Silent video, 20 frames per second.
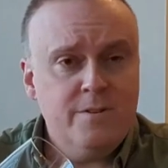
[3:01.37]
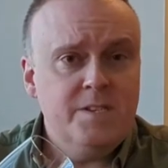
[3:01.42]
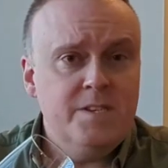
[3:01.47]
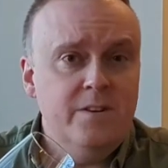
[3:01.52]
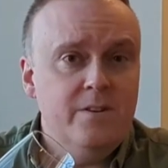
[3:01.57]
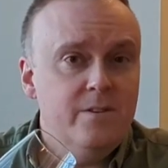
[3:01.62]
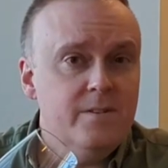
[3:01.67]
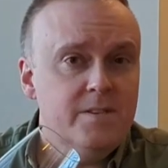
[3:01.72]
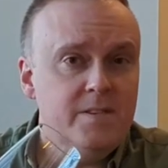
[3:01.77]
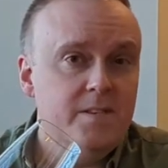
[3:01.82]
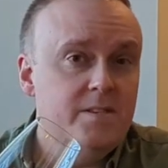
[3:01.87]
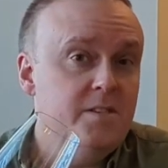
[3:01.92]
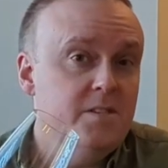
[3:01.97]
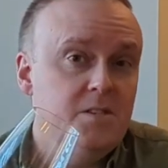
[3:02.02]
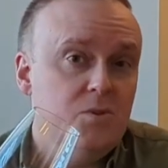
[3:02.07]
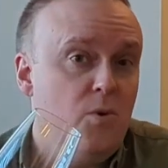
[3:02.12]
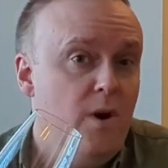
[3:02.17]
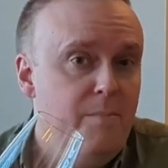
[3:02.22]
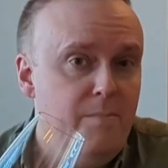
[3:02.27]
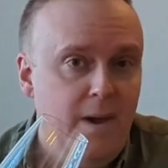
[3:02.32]
thing you notice is
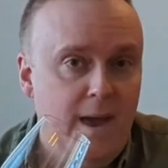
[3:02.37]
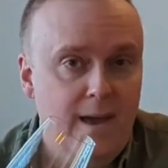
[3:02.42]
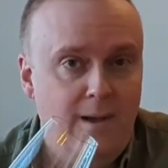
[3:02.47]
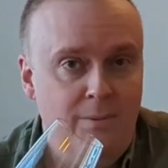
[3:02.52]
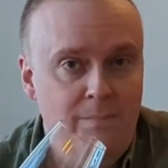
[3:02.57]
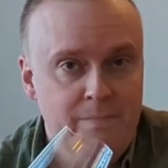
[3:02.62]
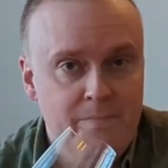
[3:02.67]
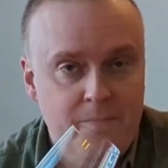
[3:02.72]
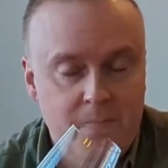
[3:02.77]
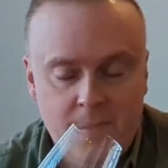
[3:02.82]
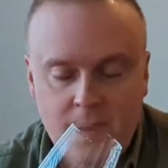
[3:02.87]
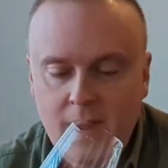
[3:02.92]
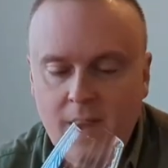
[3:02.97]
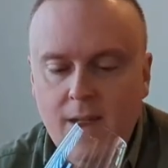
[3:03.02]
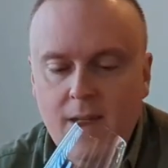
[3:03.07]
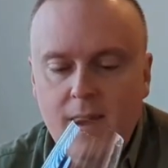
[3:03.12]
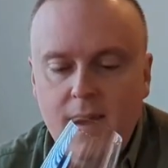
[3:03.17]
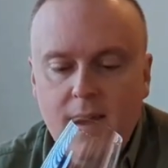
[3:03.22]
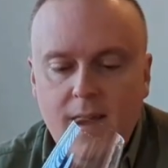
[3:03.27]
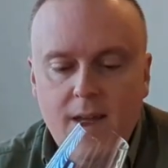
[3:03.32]
it's quite pale.
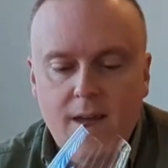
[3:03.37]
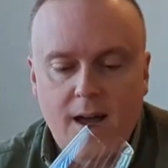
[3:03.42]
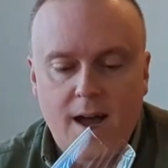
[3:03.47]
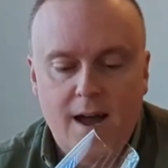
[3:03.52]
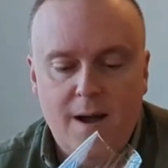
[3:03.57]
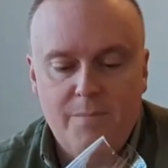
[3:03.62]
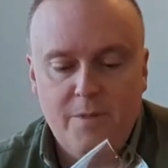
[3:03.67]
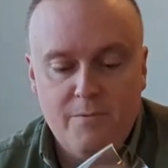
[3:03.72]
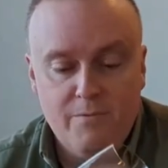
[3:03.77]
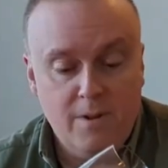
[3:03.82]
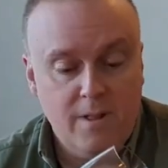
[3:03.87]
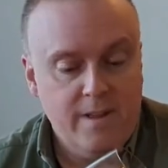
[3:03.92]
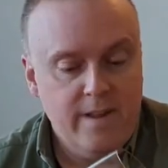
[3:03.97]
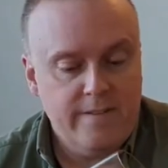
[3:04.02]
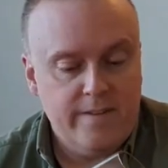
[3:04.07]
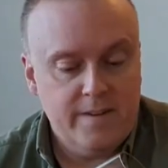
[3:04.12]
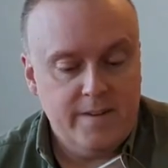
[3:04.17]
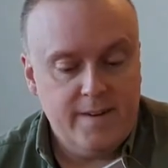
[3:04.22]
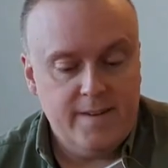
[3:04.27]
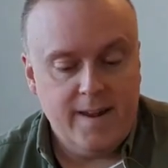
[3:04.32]
There really
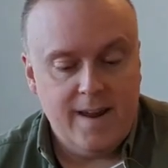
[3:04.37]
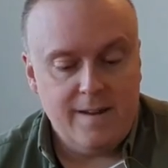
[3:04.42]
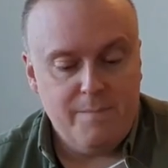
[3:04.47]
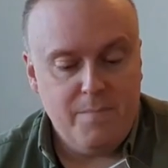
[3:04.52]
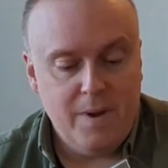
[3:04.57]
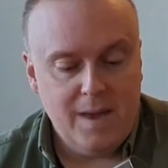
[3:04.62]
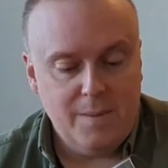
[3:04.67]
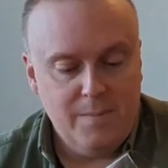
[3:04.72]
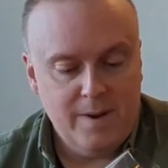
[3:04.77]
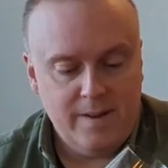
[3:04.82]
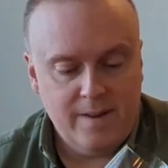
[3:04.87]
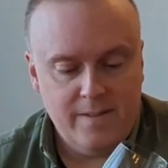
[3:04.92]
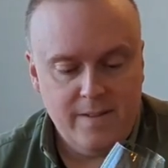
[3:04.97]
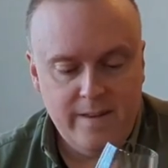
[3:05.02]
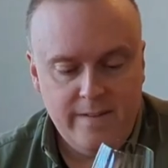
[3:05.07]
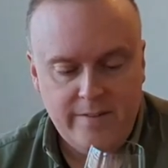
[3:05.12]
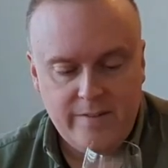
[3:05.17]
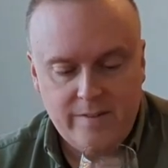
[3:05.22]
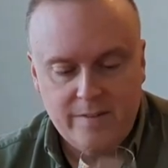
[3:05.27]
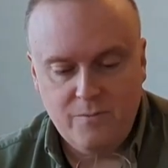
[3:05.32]
isn't a ton of pigment to
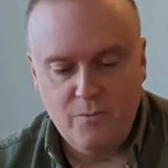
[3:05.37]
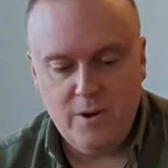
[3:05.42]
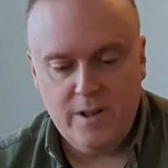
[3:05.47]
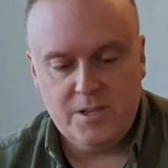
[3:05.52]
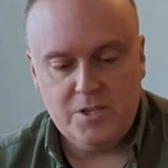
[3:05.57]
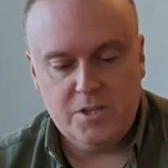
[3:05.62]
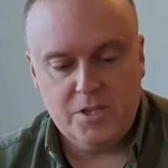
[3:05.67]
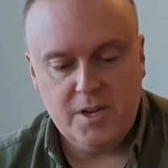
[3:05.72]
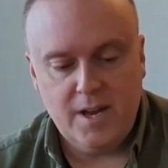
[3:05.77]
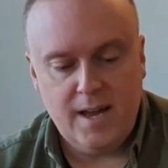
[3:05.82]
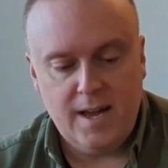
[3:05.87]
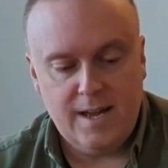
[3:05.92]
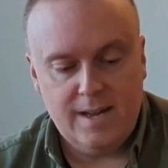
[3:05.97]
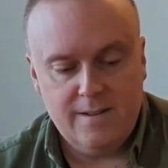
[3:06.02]
this, which